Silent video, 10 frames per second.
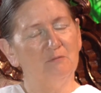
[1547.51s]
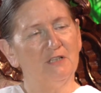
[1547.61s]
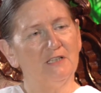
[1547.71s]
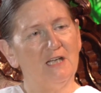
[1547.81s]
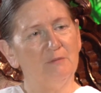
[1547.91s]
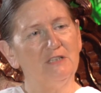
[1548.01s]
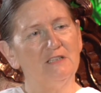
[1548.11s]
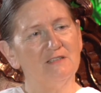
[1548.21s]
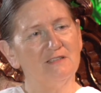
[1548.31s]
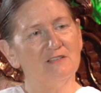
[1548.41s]
but
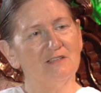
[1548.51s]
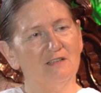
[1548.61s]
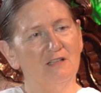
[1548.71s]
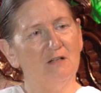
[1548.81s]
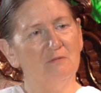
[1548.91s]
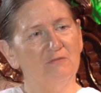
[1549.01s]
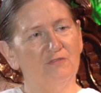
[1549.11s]
happiness doesn't come